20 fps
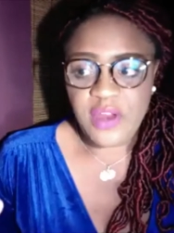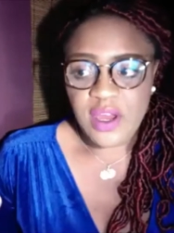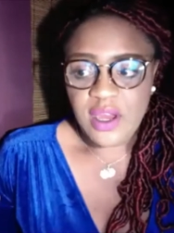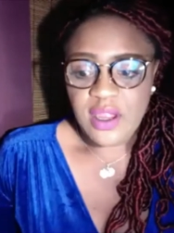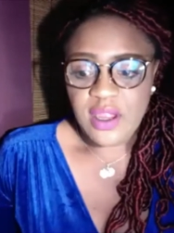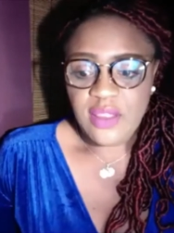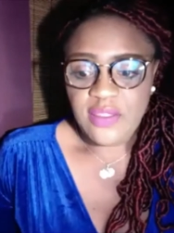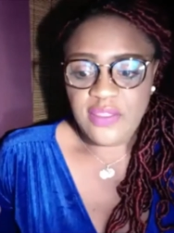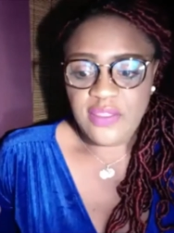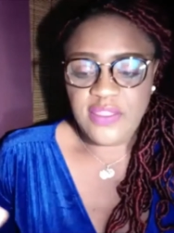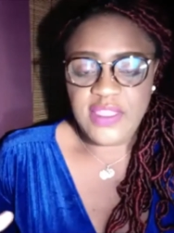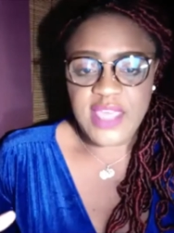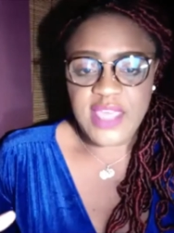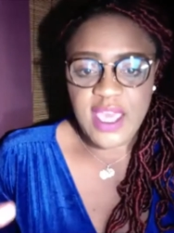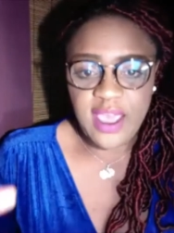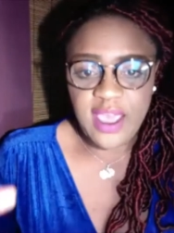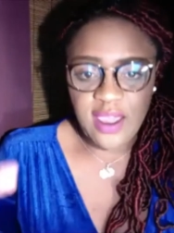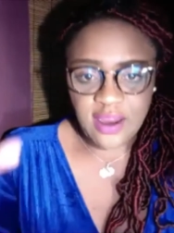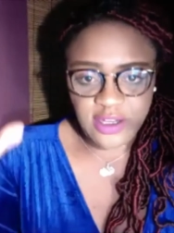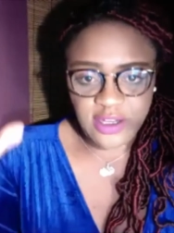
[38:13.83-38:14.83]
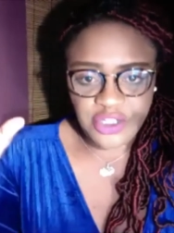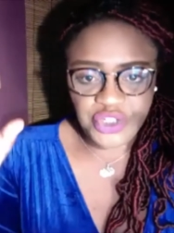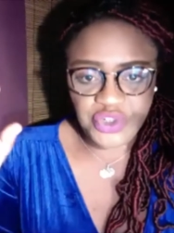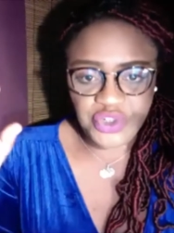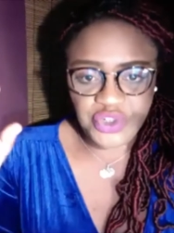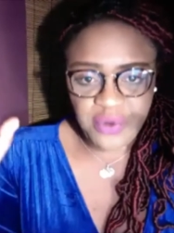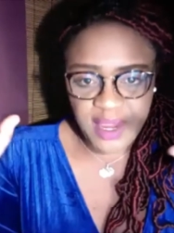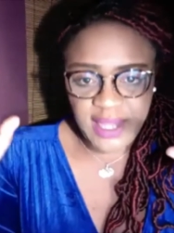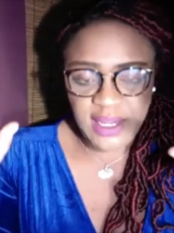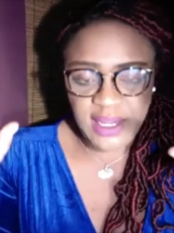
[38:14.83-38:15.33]
the
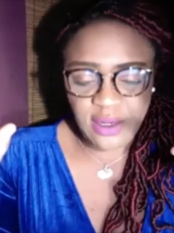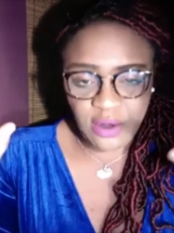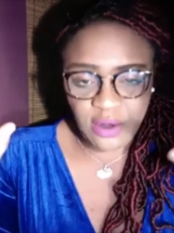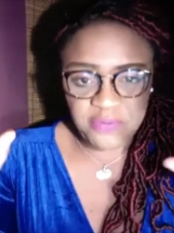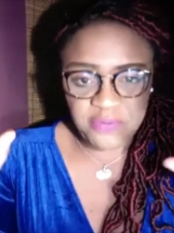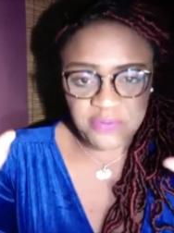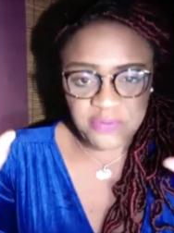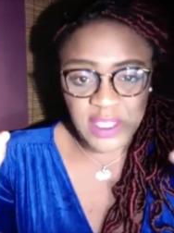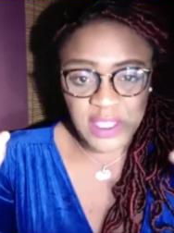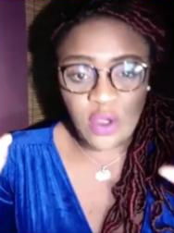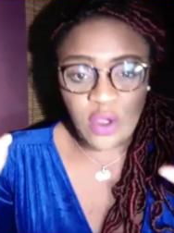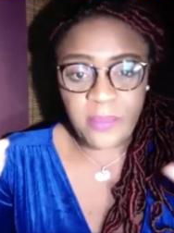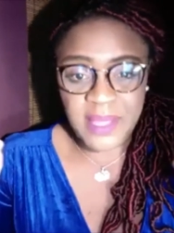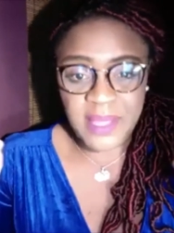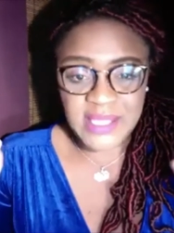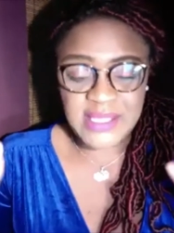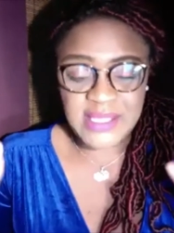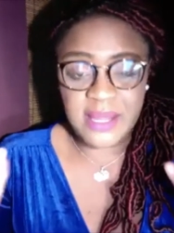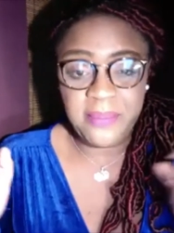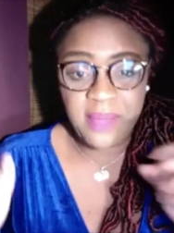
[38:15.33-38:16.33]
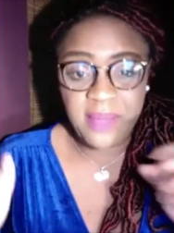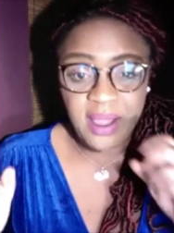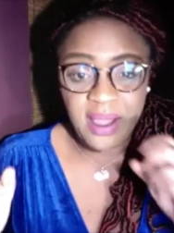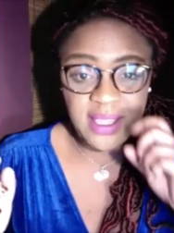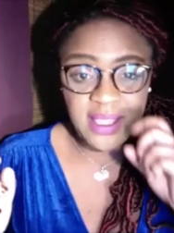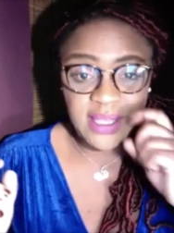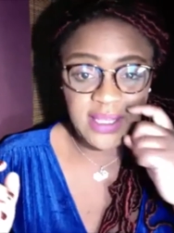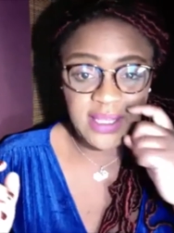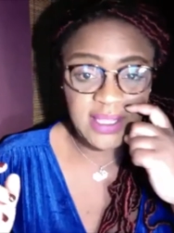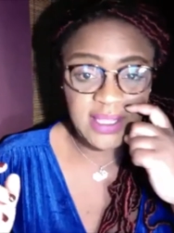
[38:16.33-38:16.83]
training of e-commerce and
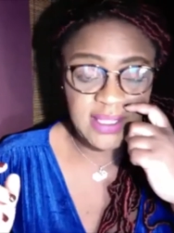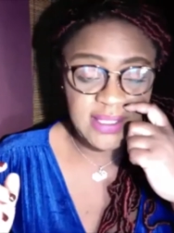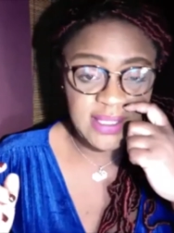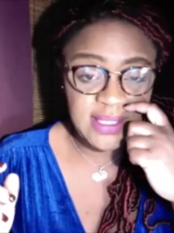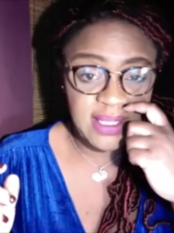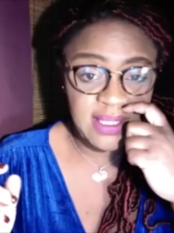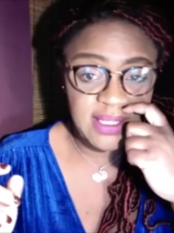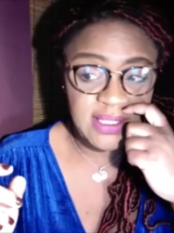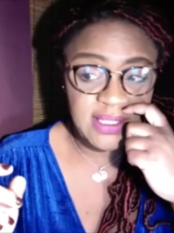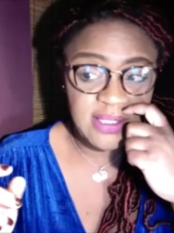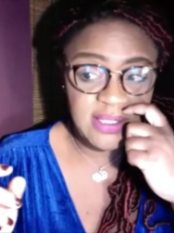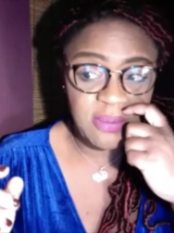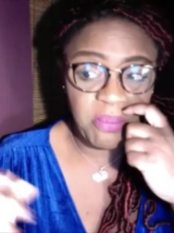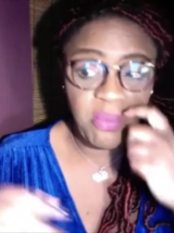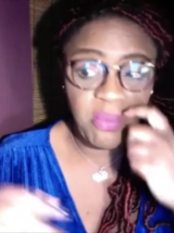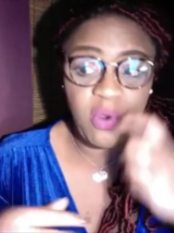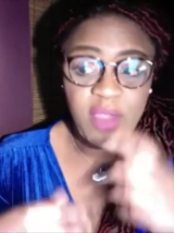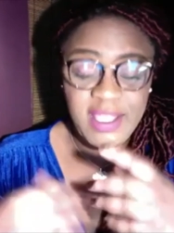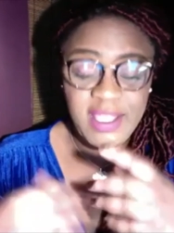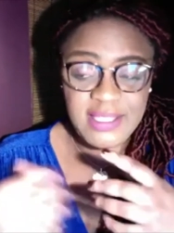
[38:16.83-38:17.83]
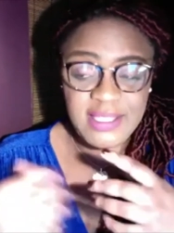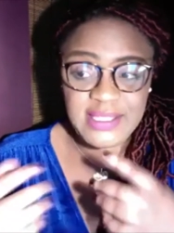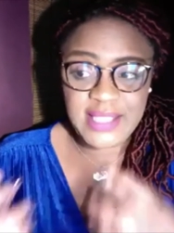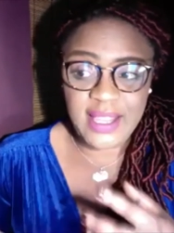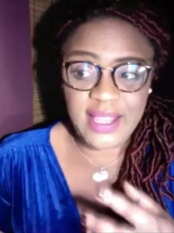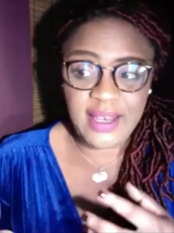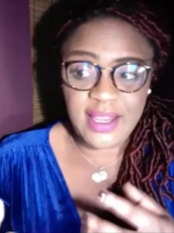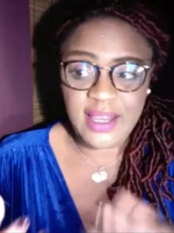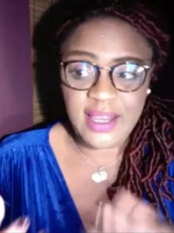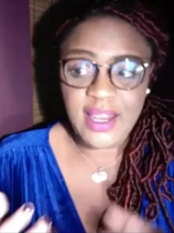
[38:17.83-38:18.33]
market is more
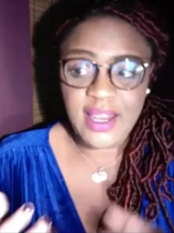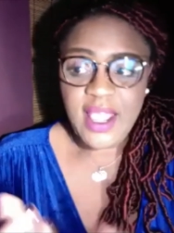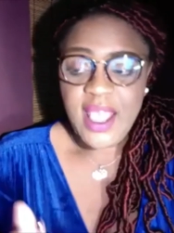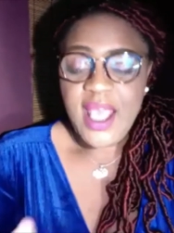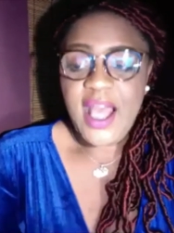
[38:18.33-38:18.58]
extended.